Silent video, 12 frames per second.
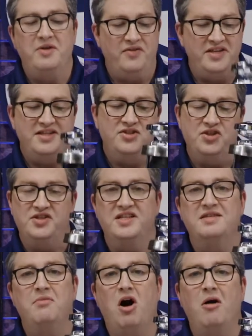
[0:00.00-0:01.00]
Now this is just a
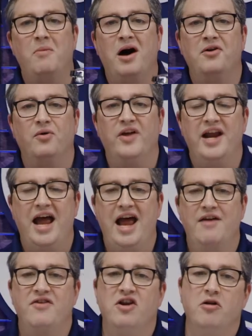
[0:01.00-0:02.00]
small model that I
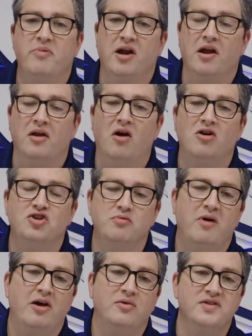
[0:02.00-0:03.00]
have here, but on larger
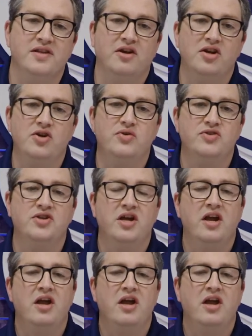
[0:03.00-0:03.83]
models that are used